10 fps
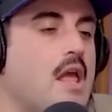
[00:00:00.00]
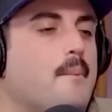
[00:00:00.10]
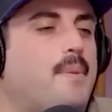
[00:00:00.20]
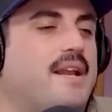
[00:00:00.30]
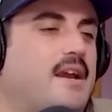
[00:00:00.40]

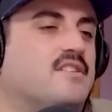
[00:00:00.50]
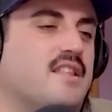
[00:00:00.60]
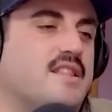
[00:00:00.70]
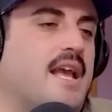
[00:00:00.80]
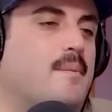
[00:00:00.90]
But here's the
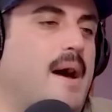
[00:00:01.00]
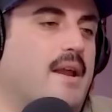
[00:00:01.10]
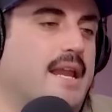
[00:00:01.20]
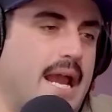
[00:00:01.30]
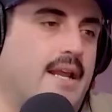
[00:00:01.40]
yeah. thing about
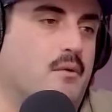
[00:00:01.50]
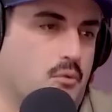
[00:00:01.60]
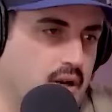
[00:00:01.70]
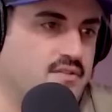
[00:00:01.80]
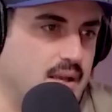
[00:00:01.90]
getting rid
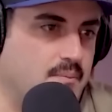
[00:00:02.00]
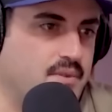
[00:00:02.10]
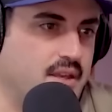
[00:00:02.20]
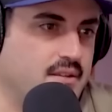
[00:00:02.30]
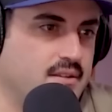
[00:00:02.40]
of
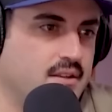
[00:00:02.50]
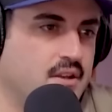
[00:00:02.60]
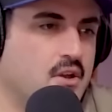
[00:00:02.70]
something: mm -hmm.